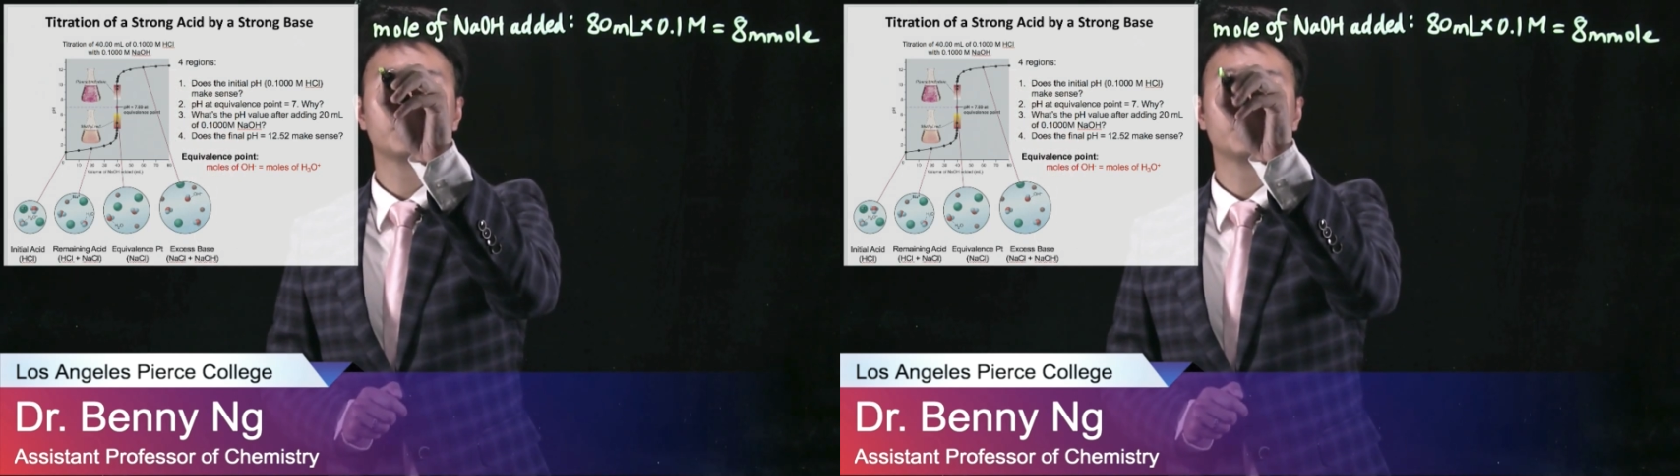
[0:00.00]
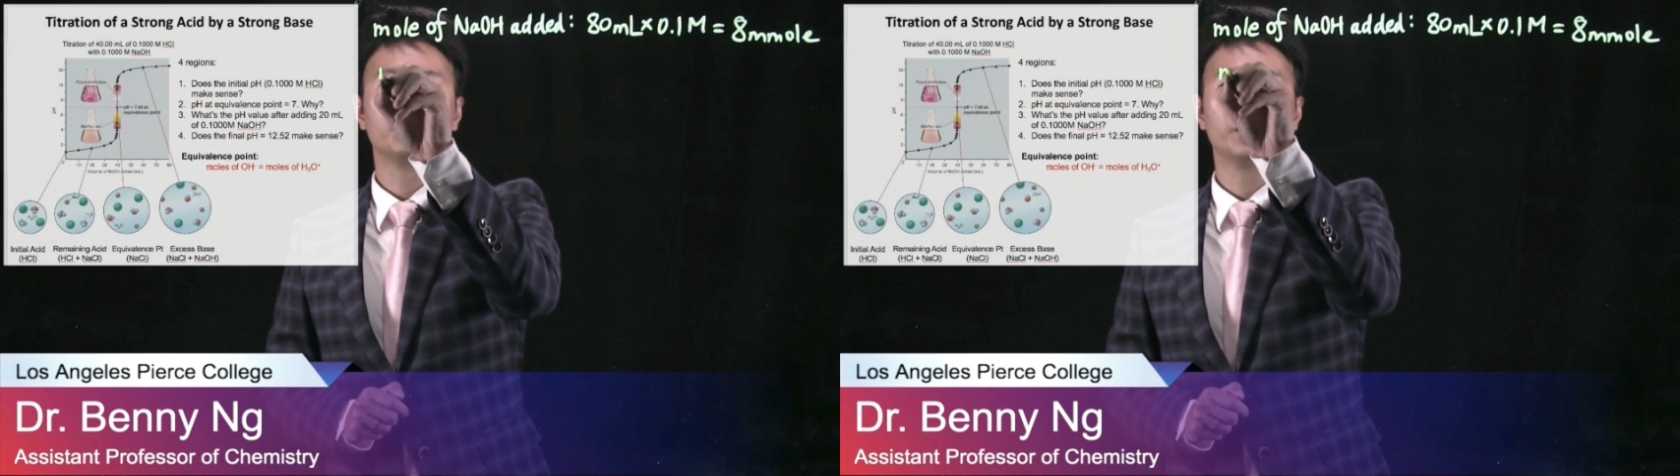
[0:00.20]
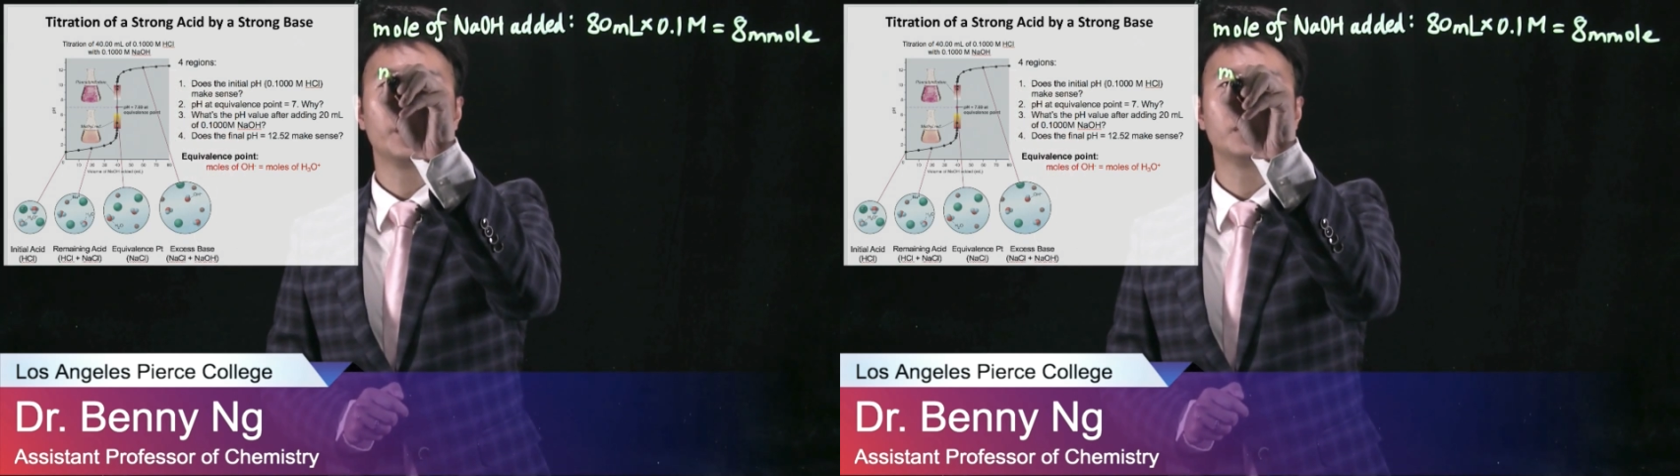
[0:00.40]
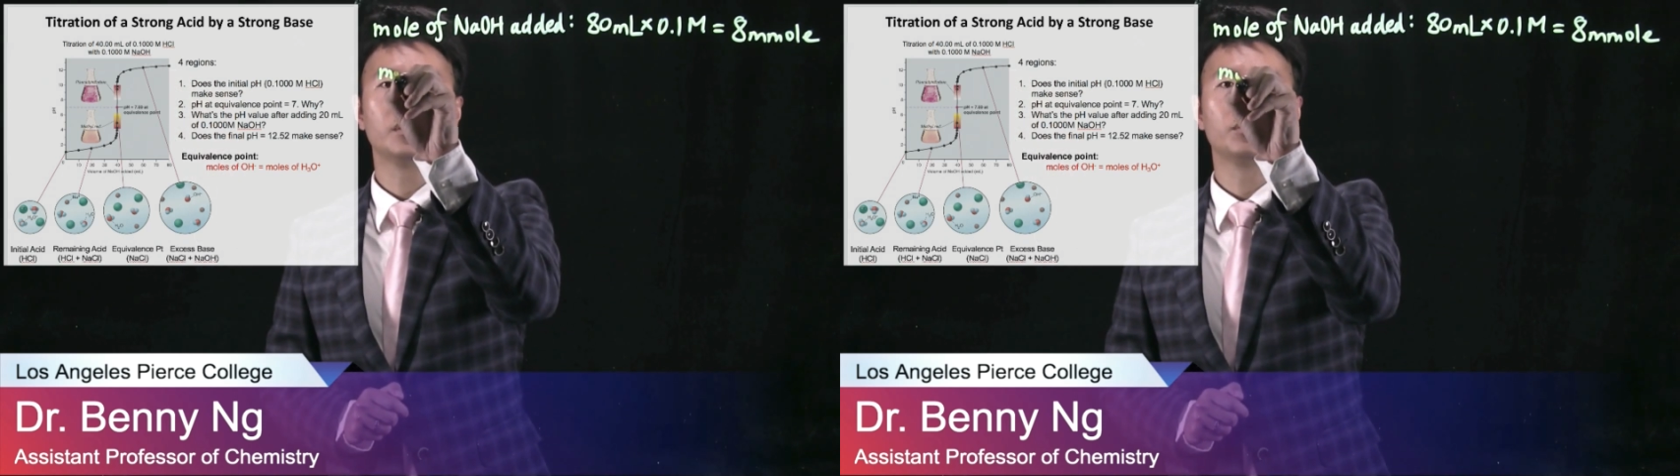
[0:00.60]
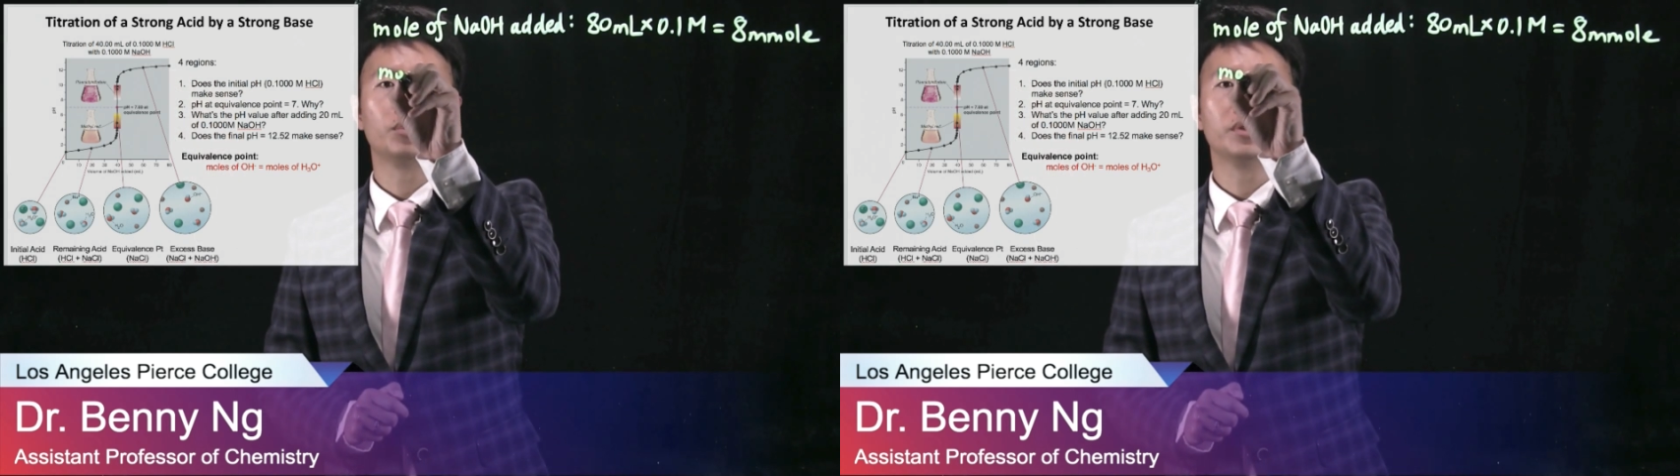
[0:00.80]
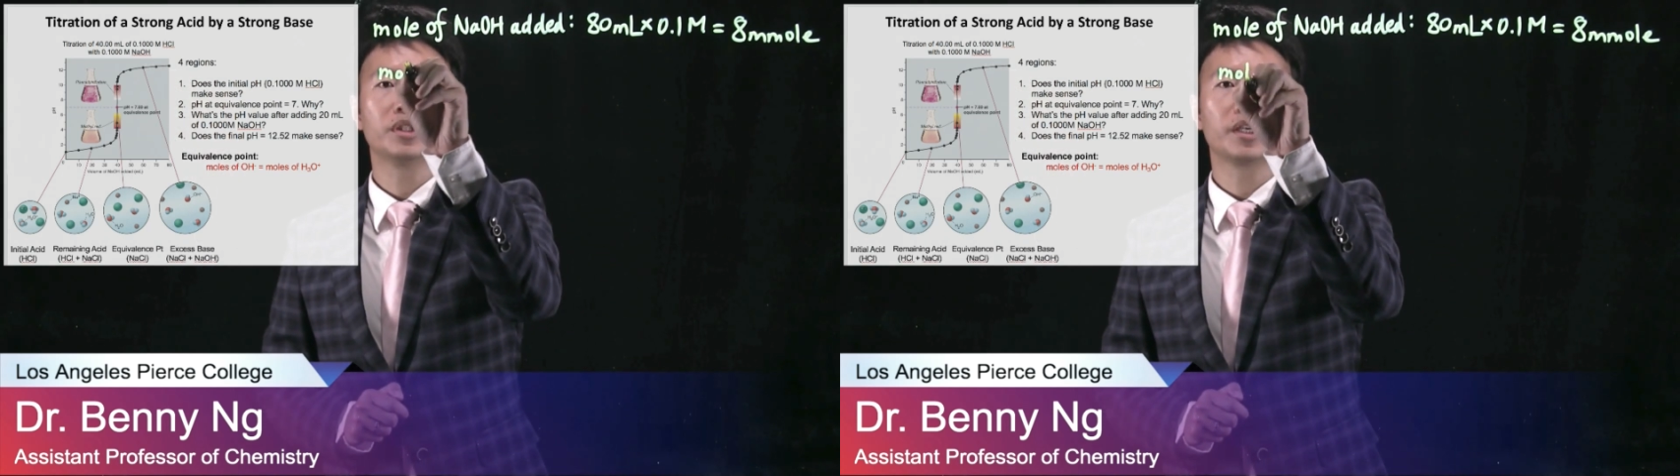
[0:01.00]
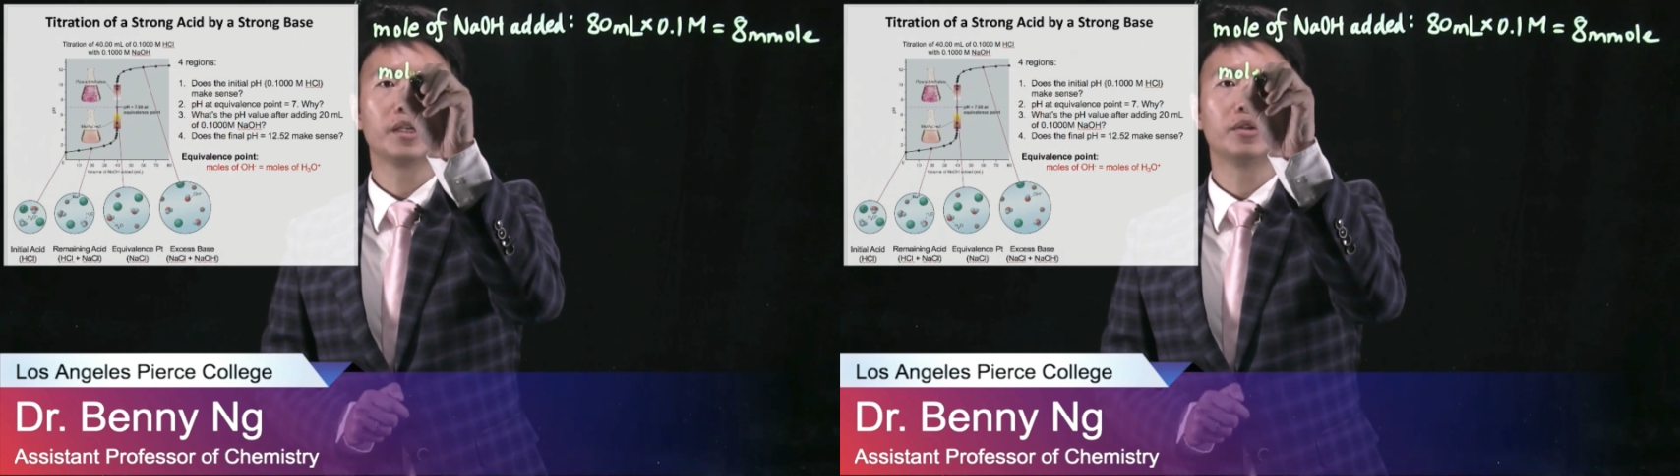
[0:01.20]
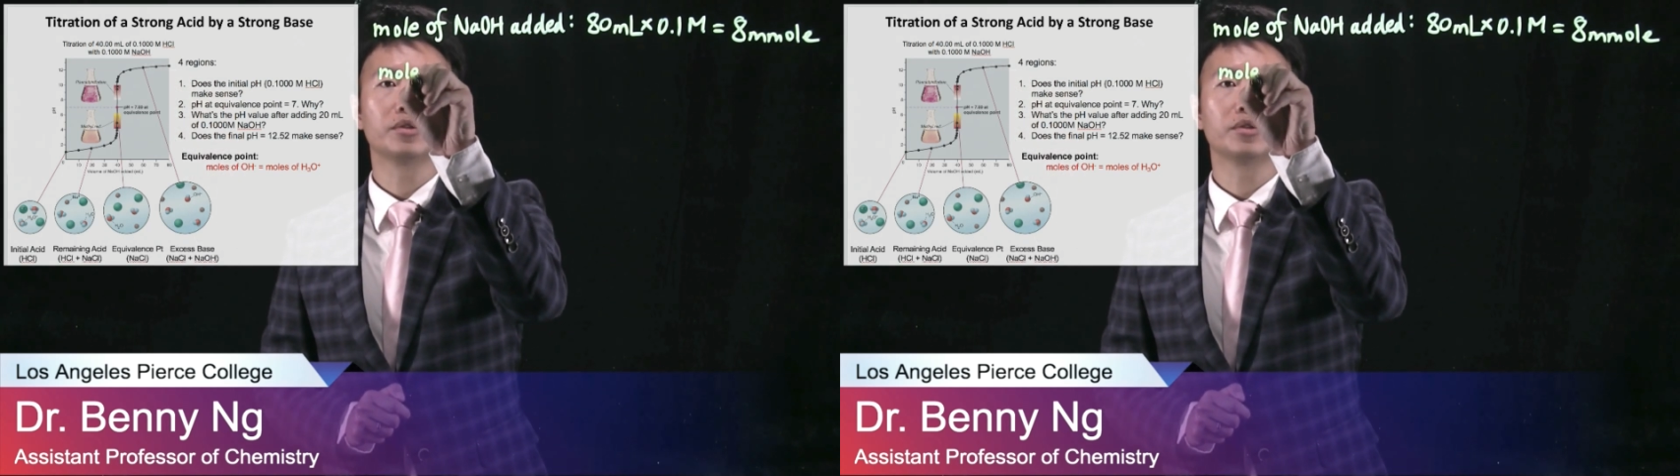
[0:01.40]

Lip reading: So we can once again